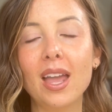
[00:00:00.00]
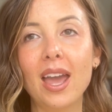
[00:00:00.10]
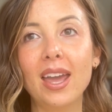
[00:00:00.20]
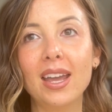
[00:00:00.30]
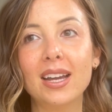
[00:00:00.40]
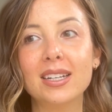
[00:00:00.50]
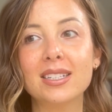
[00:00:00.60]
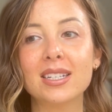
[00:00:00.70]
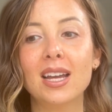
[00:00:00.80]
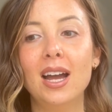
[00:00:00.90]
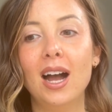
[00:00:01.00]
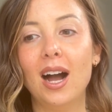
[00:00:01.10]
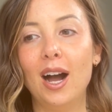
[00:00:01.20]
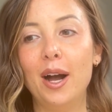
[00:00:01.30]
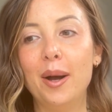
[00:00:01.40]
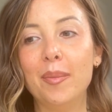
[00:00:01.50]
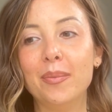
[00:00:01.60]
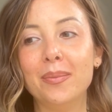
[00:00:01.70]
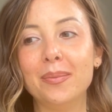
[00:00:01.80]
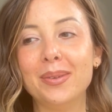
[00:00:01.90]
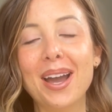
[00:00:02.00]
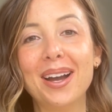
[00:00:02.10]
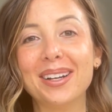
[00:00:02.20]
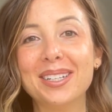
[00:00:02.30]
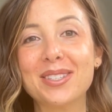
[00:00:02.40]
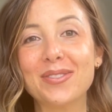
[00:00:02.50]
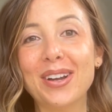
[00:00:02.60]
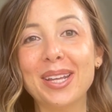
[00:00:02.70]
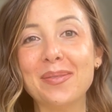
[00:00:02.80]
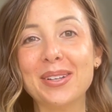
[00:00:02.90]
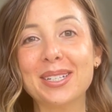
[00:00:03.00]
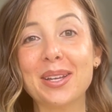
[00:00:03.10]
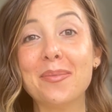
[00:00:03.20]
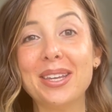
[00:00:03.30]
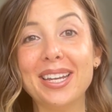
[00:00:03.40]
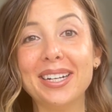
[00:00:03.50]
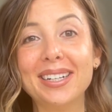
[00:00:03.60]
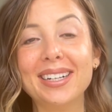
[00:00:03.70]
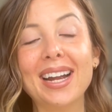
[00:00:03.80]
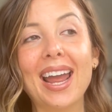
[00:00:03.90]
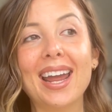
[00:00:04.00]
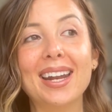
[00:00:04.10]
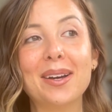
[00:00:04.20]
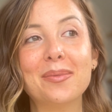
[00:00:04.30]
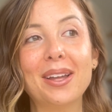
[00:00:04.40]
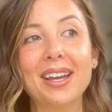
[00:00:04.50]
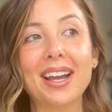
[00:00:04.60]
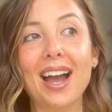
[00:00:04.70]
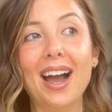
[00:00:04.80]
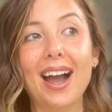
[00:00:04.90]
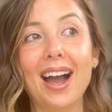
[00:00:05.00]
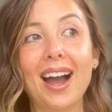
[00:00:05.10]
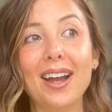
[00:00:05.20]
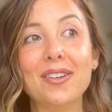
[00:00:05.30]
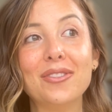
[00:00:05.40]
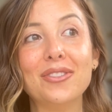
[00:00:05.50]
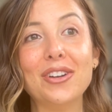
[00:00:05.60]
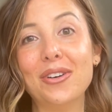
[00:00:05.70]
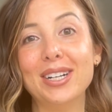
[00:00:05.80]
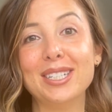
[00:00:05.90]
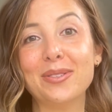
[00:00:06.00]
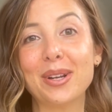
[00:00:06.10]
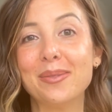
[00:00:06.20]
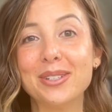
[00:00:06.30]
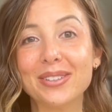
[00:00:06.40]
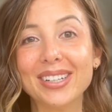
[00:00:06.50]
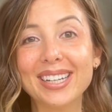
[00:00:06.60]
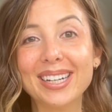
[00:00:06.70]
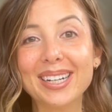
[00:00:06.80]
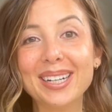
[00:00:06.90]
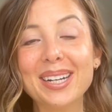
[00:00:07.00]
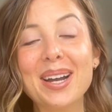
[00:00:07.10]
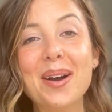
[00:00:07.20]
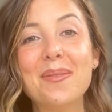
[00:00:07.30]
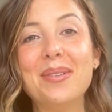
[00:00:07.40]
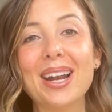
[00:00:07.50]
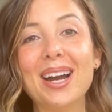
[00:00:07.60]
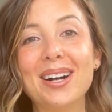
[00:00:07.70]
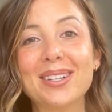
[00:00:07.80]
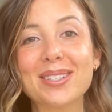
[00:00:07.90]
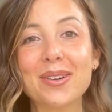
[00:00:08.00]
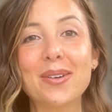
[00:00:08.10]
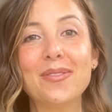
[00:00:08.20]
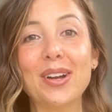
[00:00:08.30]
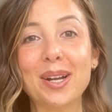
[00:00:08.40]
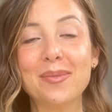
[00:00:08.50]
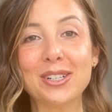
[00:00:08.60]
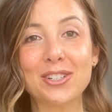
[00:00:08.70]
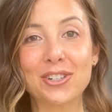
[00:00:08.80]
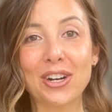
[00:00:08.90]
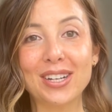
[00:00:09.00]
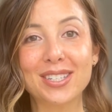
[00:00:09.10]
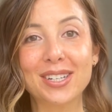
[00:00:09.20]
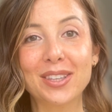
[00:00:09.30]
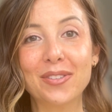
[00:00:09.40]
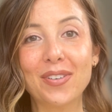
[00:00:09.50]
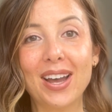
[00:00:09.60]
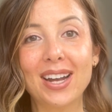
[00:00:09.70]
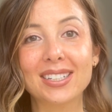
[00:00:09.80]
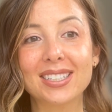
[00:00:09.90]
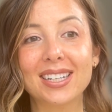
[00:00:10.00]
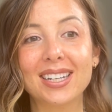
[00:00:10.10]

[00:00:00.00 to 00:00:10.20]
And yeah, it's funny because I'm here and I'm like, I have no idea what I'm doing here, but I also am very much trusting the fact